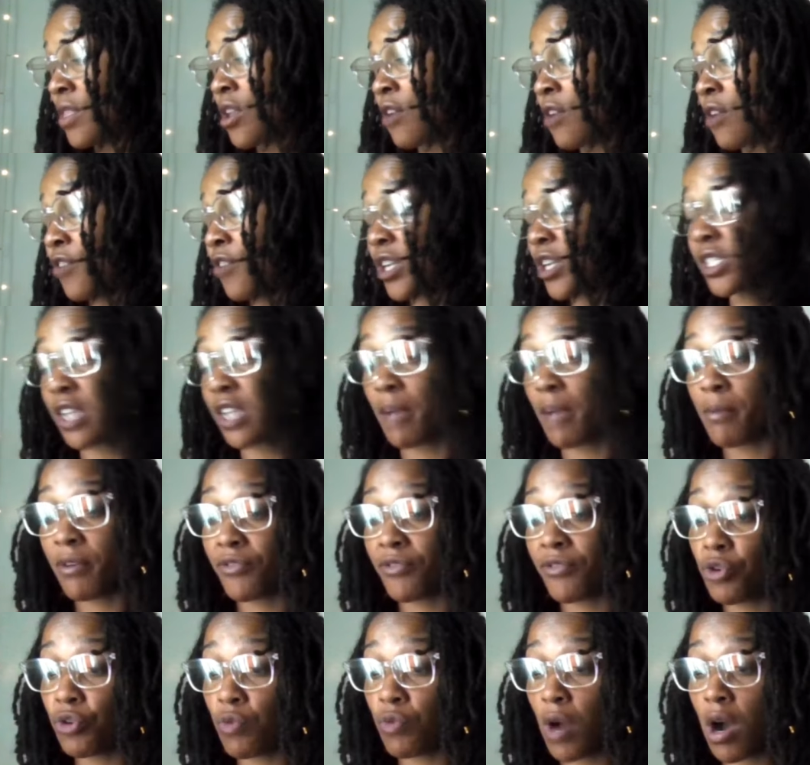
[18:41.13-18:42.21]
for some of
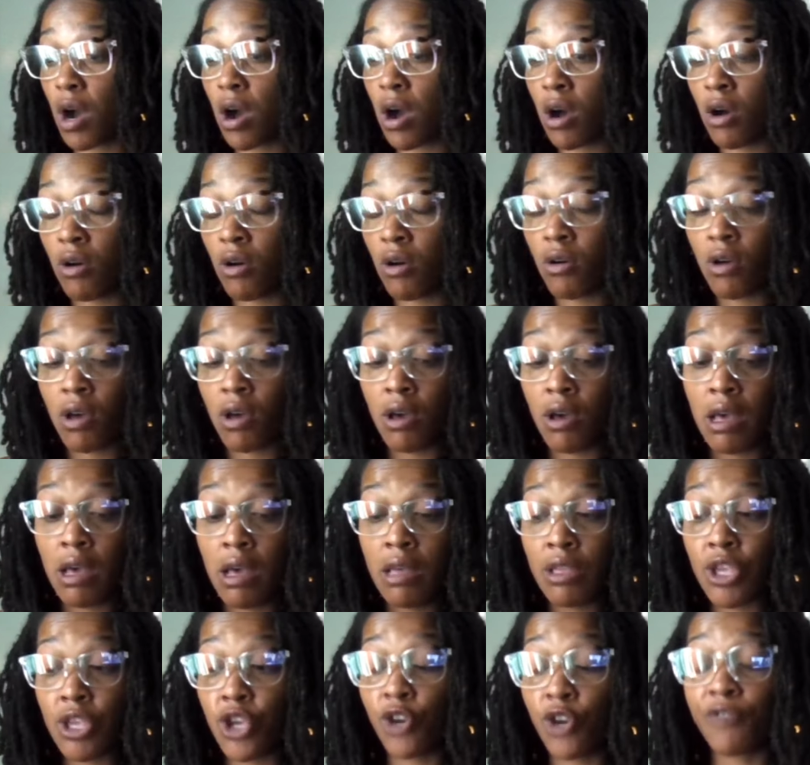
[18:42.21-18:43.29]
you all,
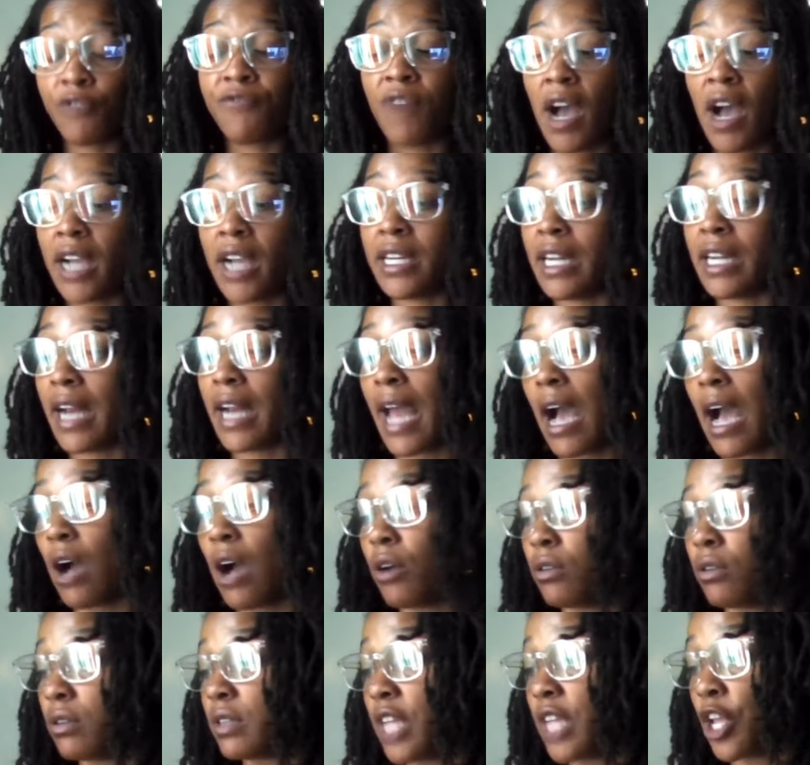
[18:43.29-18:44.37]
you're finding
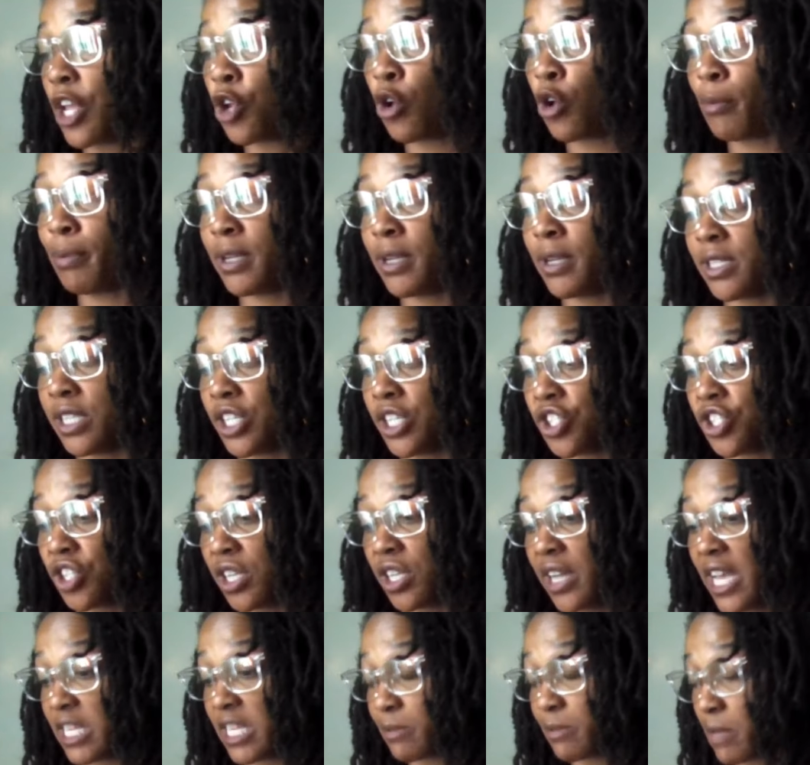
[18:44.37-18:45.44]
out that your position
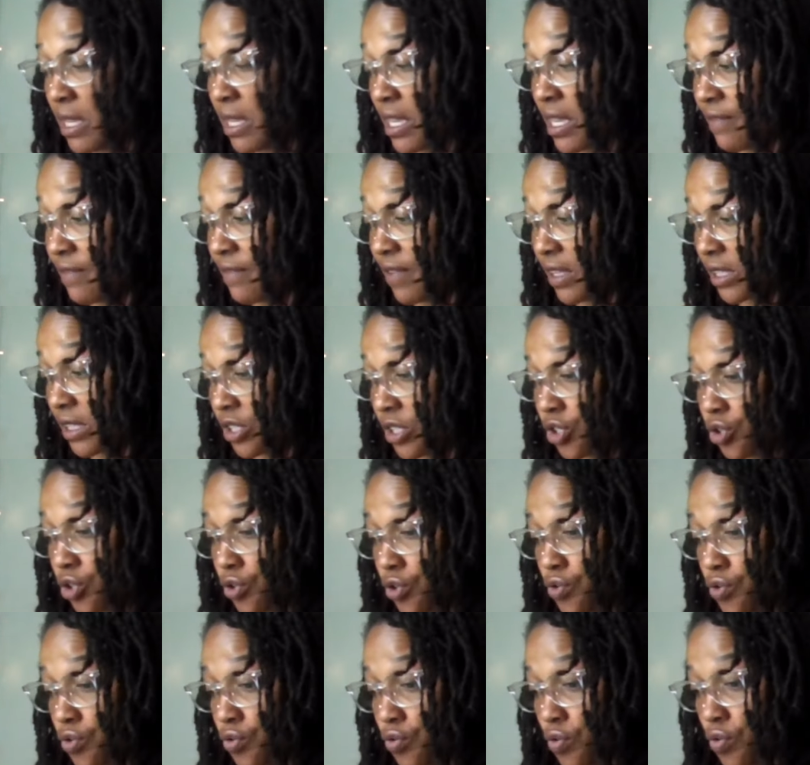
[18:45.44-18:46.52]
has been given
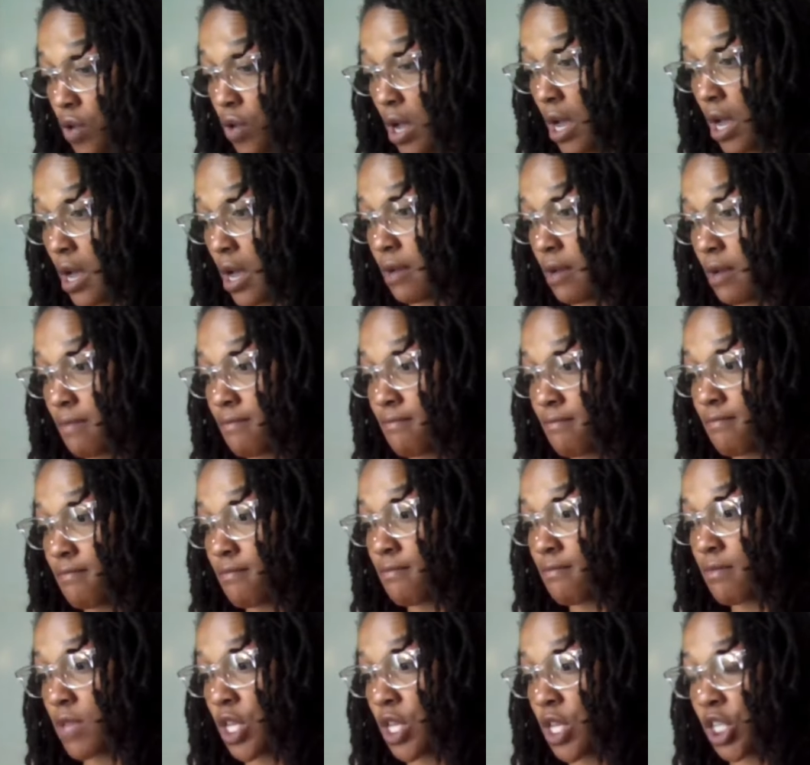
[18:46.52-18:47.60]
to, um,
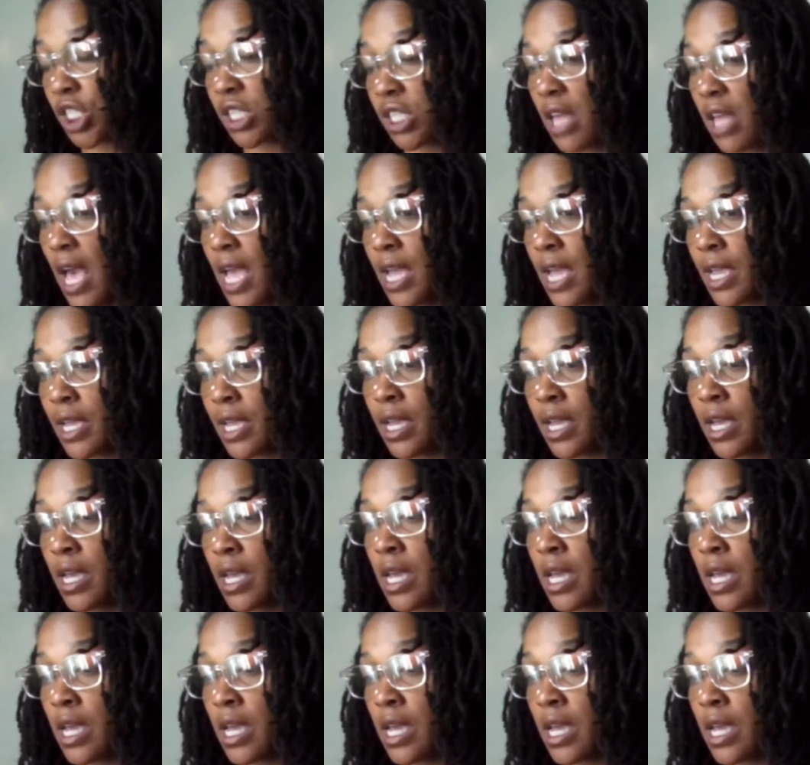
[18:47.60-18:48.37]
it's like